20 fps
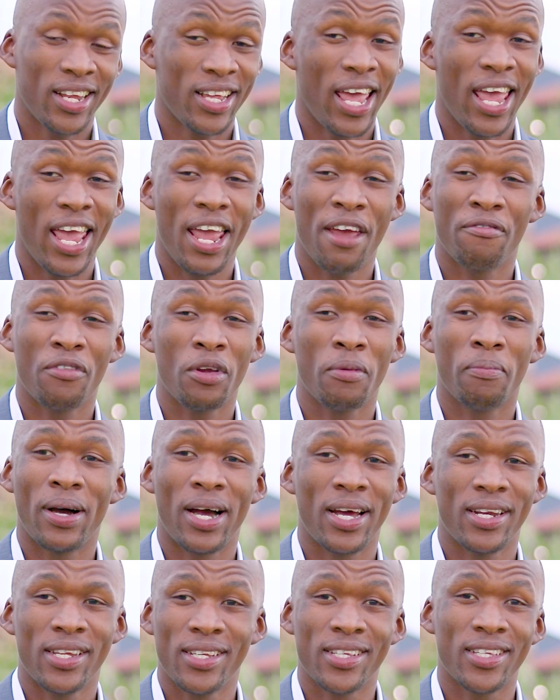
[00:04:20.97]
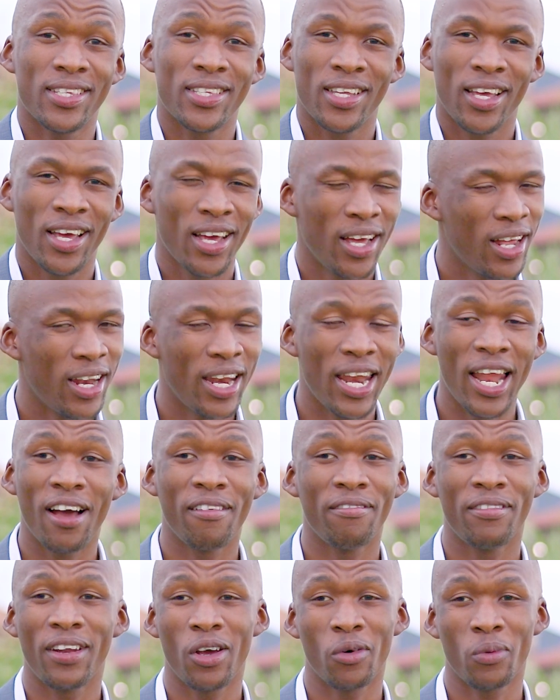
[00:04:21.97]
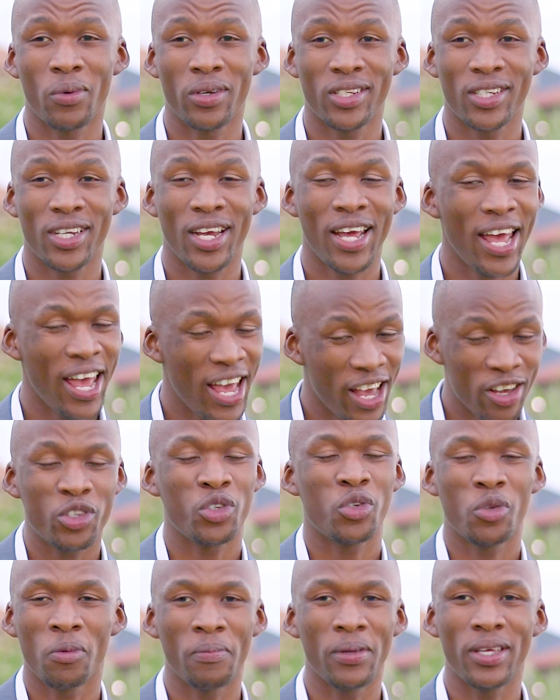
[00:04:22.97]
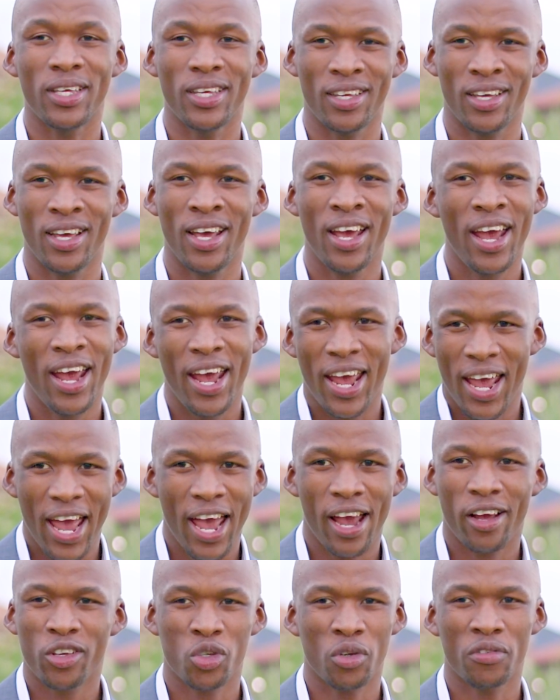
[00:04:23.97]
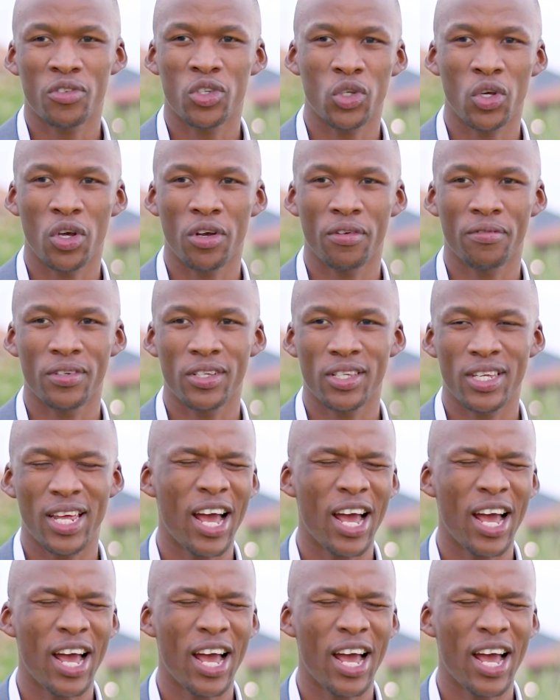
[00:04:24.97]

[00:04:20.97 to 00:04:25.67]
Everybody's love language has to be acts of service.